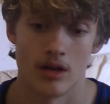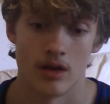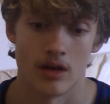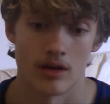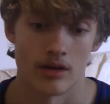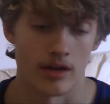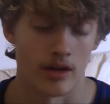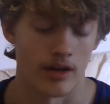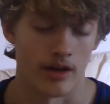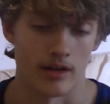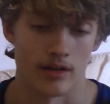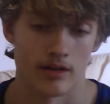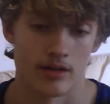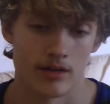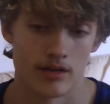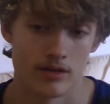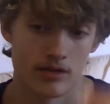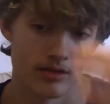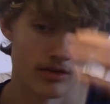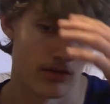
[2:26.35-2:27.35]
Okay,
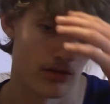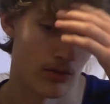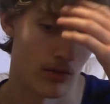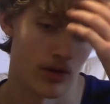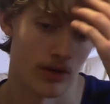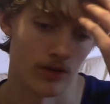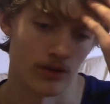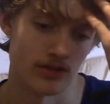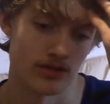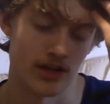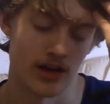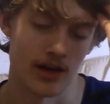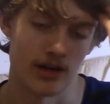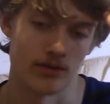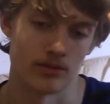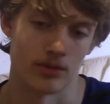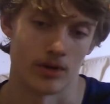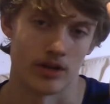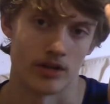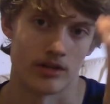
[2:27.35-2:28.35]
it's one of those
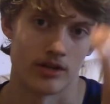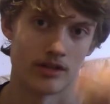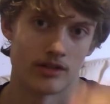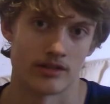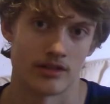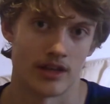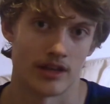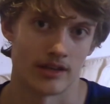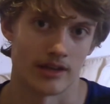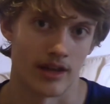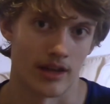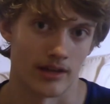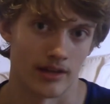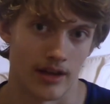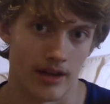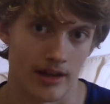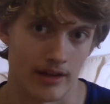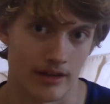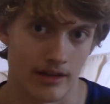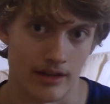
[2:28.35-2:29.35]
times where you're just thinking,
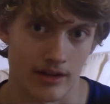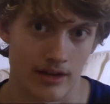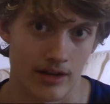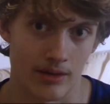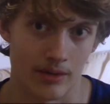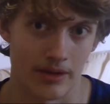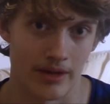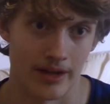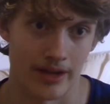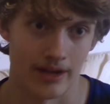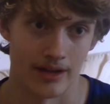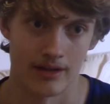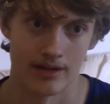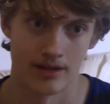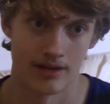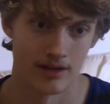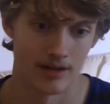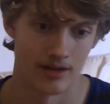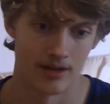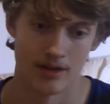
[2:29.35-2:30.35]
like, you know, like,
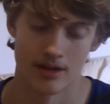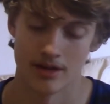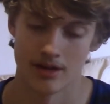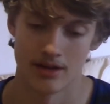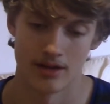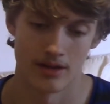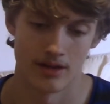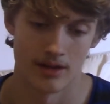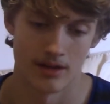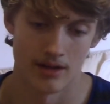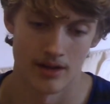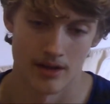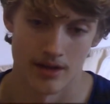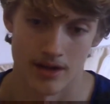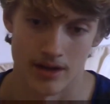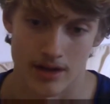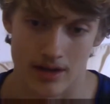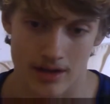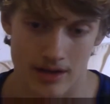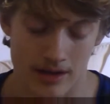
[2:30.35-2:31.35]

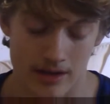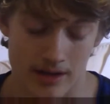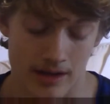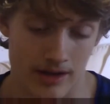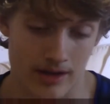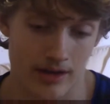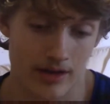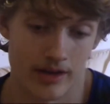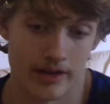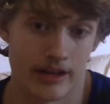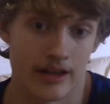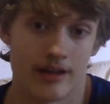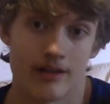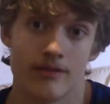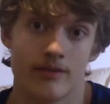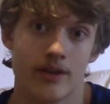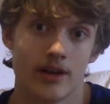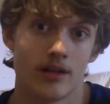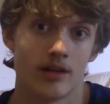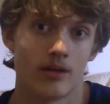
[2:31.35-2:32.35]
I gotta get a
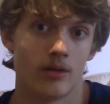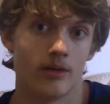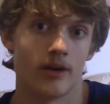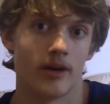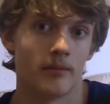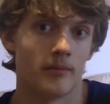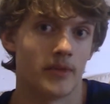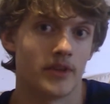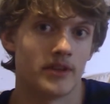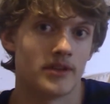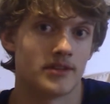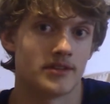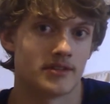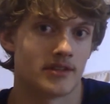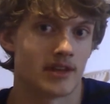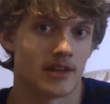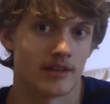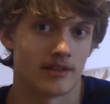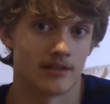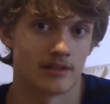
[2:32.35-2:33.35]
video done, but this
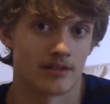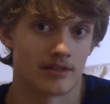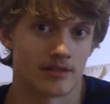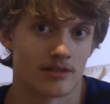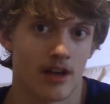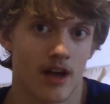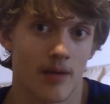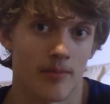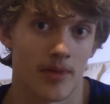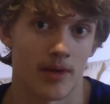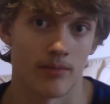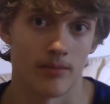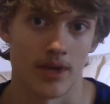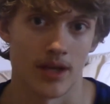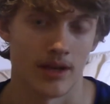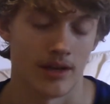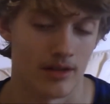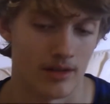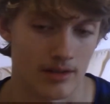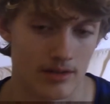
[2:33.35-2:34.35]
thing's stopping
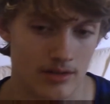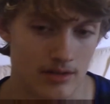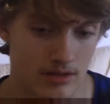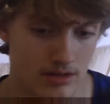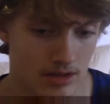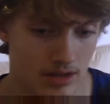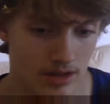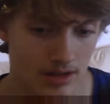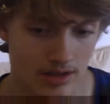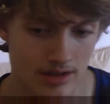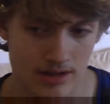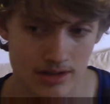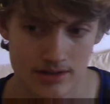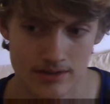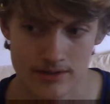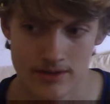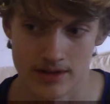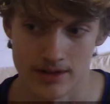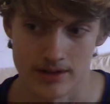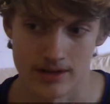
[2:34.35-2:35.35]
me. Jesus
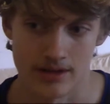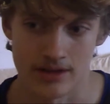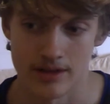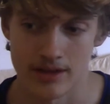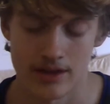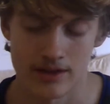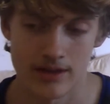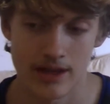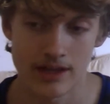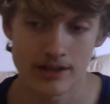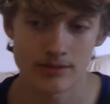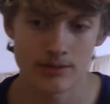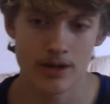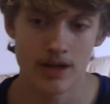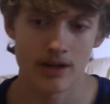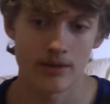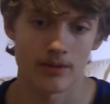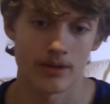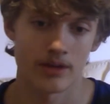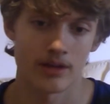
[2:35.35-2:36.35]
Christ. That's why
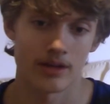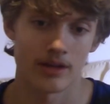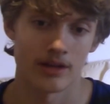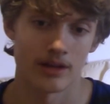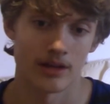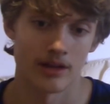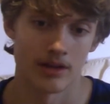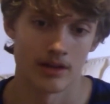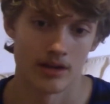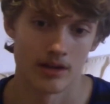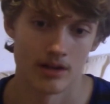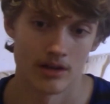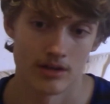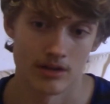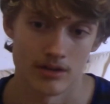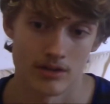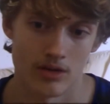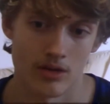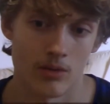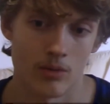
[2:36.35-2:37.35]
I really
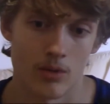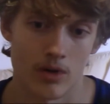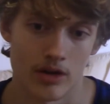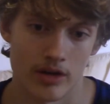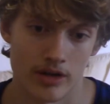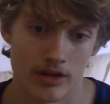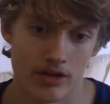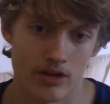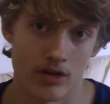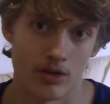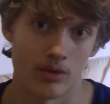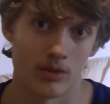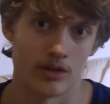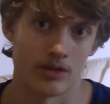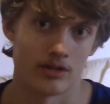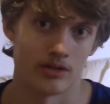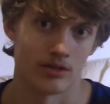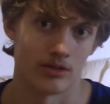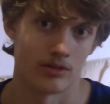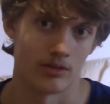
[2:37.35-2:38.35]
don't want to go
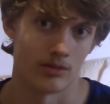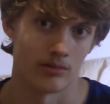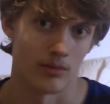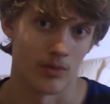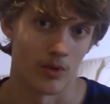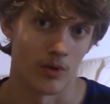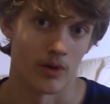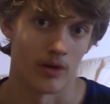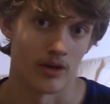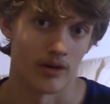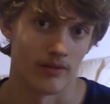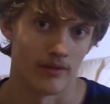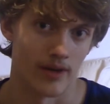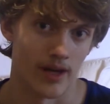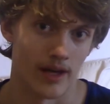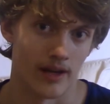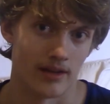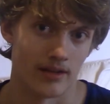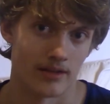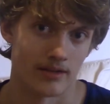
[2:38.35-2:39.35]
into a more
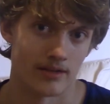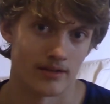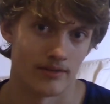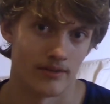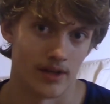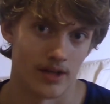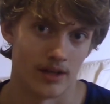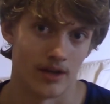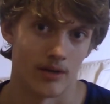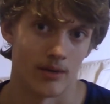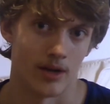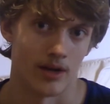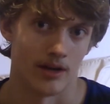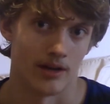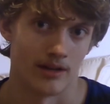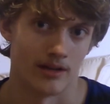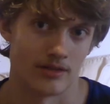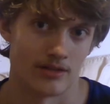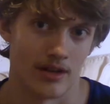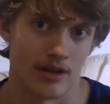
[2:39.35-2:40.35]
advanced video
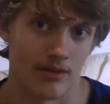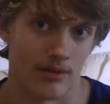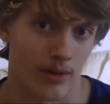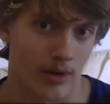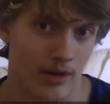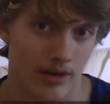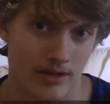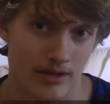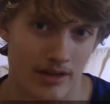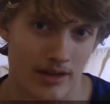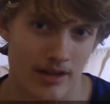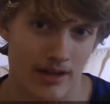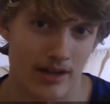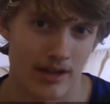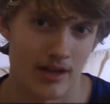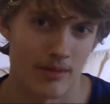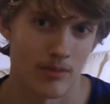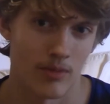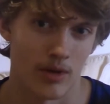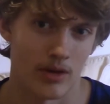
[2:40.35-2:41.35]
editing software, because I
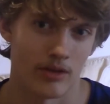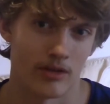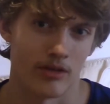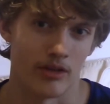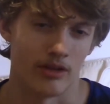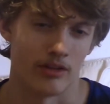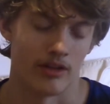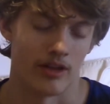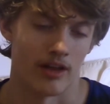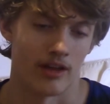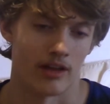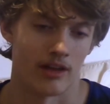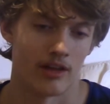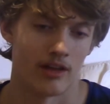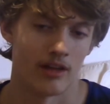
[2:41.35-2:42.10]
keep wondering, like,